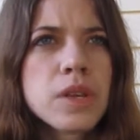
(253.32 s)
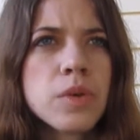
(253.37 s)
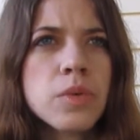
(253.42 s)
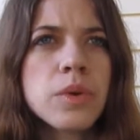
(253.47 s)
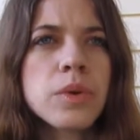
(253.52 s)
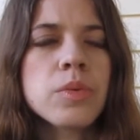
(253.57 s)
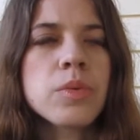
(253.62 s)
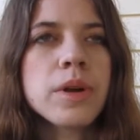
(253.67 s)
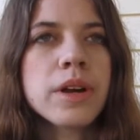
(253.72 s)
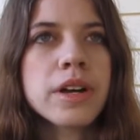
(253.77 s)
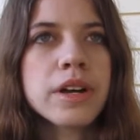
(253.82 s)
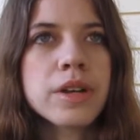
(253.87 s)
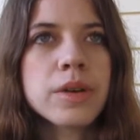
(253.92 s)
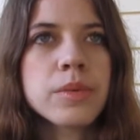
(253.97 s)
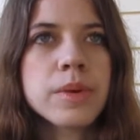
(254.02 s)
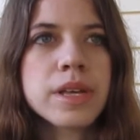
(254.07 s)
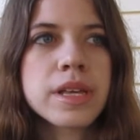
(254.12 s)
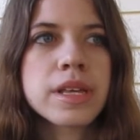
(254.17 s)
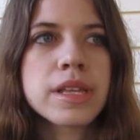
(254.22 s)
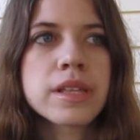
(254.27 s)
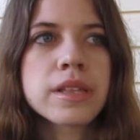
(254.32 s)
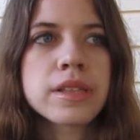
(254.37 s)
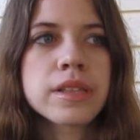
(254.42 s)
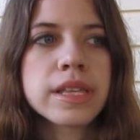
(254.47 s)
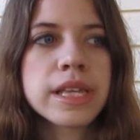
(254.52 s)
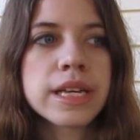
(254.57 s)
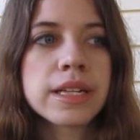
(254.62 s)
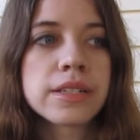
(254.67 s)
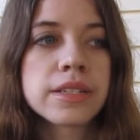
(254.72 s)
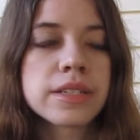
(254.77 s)
would work with
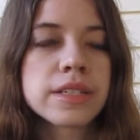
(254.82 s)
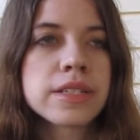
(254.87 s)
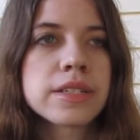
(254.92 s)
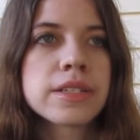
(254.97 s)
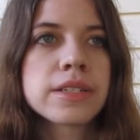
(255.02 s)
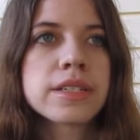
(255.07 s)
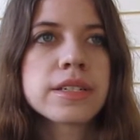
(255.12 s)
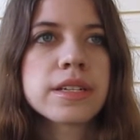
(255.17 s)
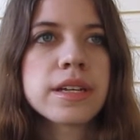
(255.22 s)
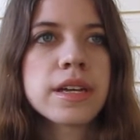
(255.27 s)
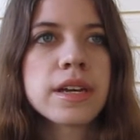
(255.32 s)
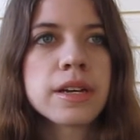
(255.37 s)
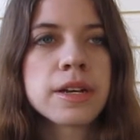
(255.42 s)
the eldest